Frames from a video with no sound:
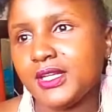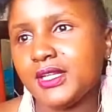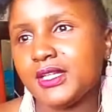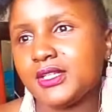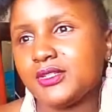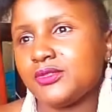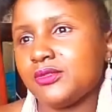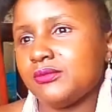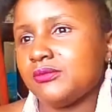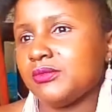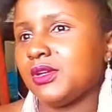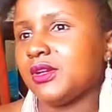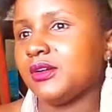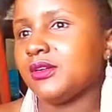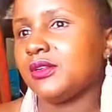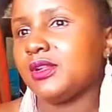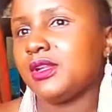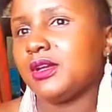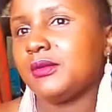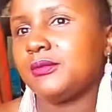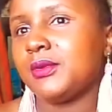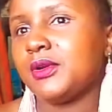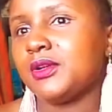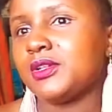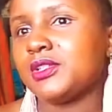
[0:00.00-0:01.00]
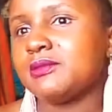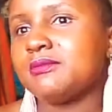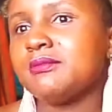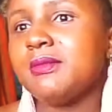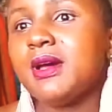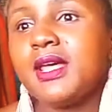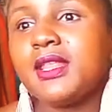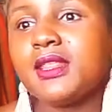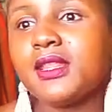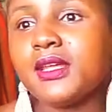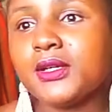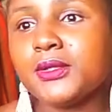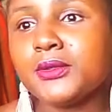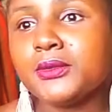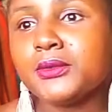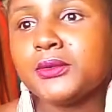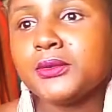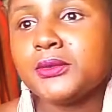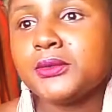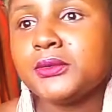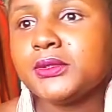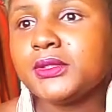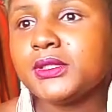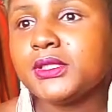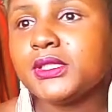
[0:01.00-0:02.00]
It will be all about
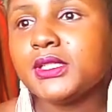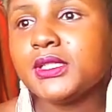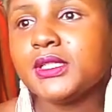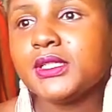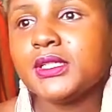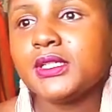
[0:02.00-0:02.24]
motherhood,